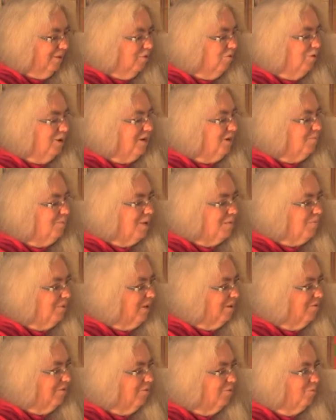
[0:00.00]
going to my
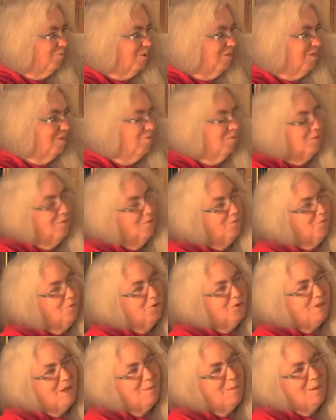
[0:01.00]
parents once. It was the
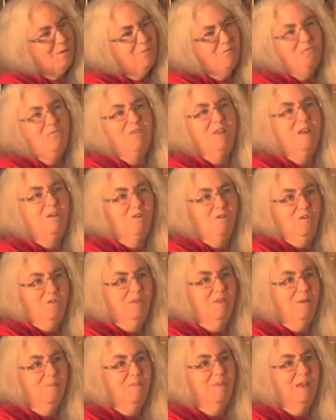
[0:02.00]
first time I'd finished
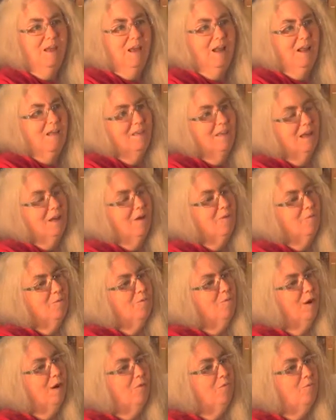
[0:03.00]
something, and I think it
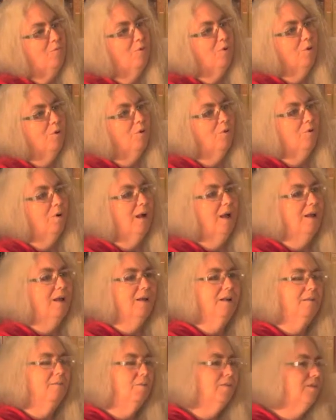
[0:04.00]
was around fourth grade,
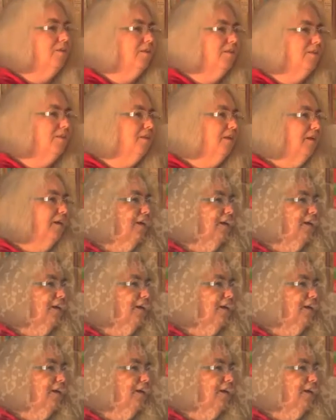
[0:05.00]
and it was this